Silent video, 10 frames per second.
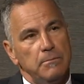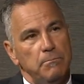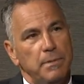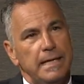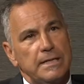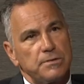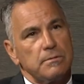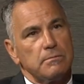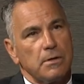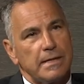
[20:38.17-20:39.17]
banks
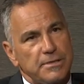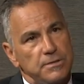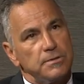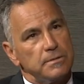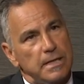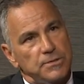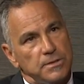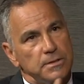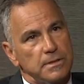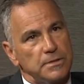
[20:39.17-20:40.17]
are
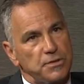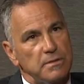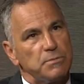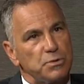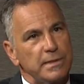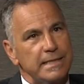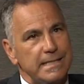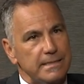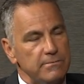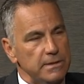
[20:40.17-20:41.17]
hesitant on some trade
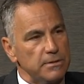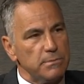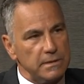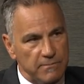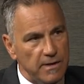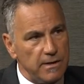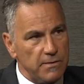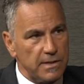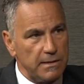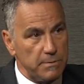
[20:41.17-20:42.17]
activity to be involved
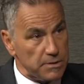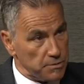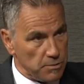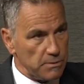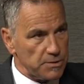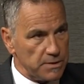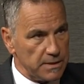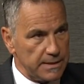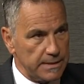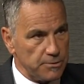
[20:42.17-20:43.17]
with that because of the risk
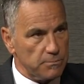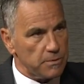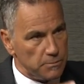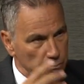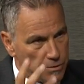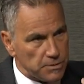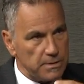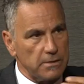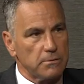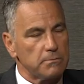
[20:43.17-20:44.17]
engaged or the risks
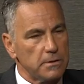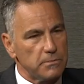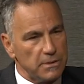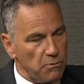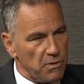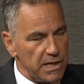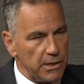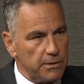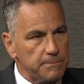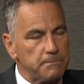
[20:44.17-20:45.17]
that are
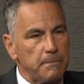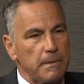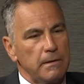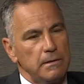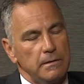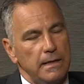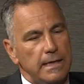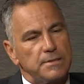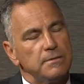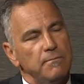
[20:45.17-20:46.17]
there.
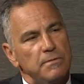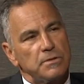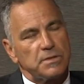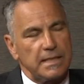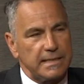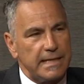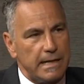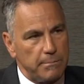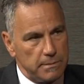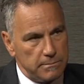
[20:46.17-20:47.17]
Ex-Im fills that
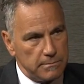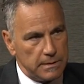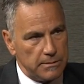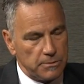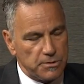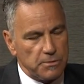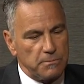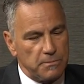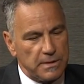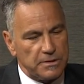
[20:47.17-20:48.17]
gap. And there are
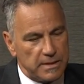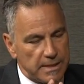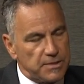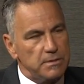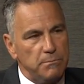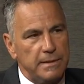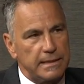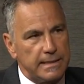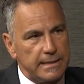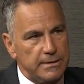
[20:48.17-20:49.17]
certain things that Ex-Im
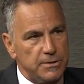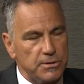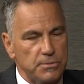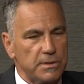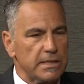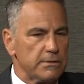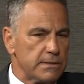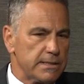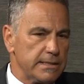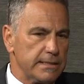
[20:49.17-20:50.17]
Bank can do to
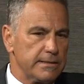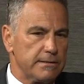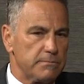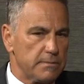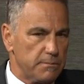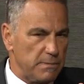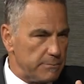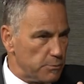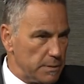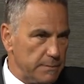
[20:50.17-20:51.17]
guarantee that
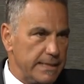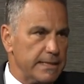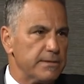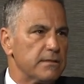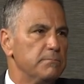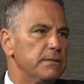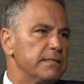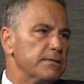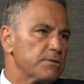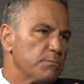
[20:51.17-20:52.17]
payment will be made, that the
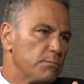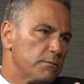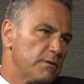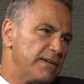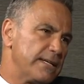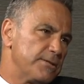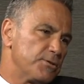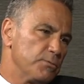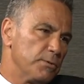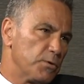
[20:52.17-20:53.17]
money is provided
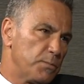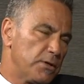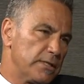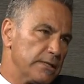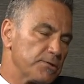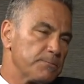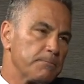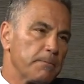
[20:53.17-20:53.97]
to both parties,